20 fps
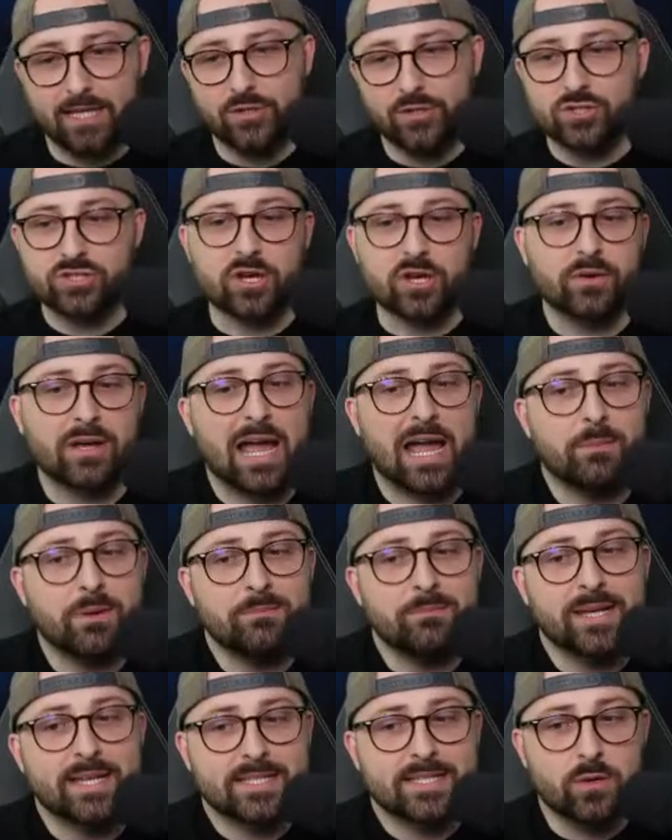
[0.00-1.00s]
You just don't know how
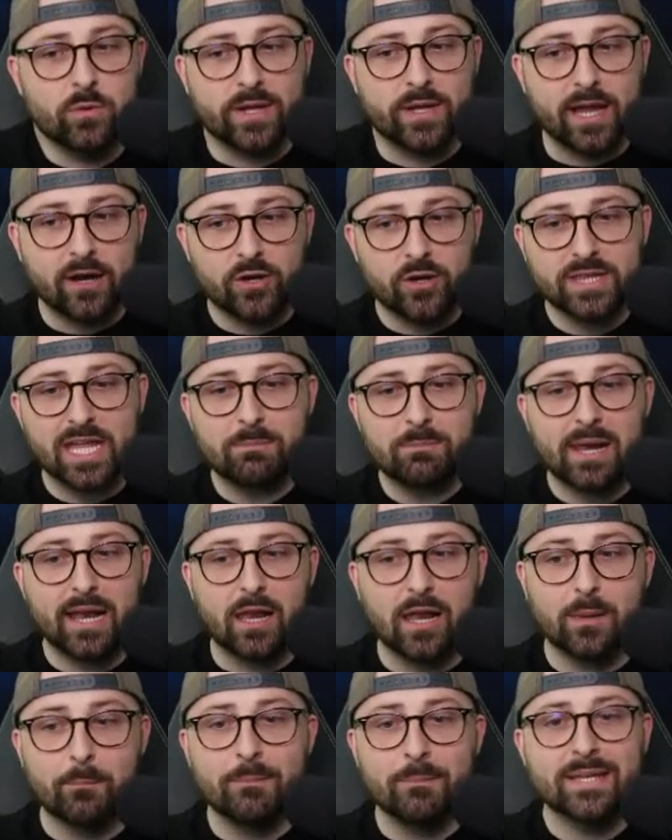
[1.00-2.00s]
many minutes he'll get. Could they
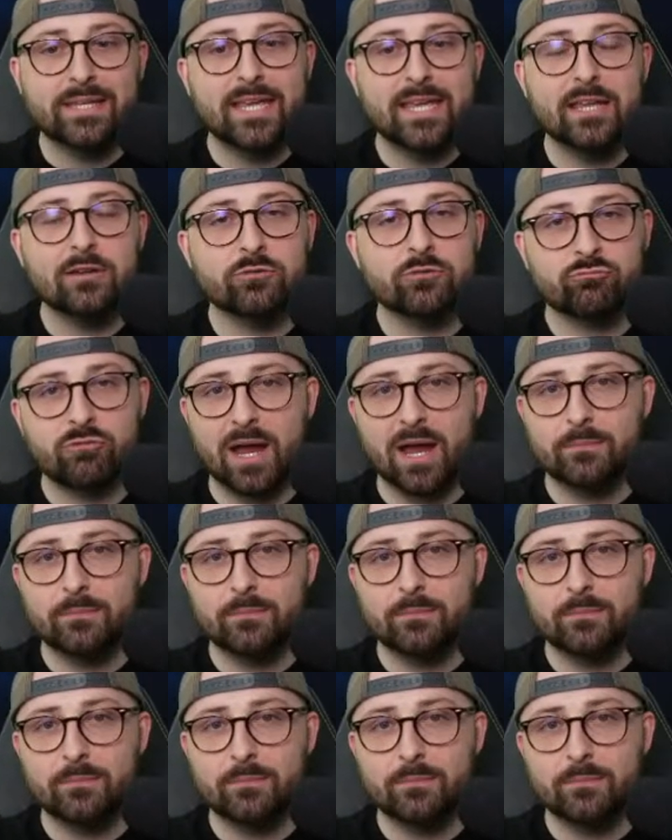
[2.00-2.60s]
play like McGinn,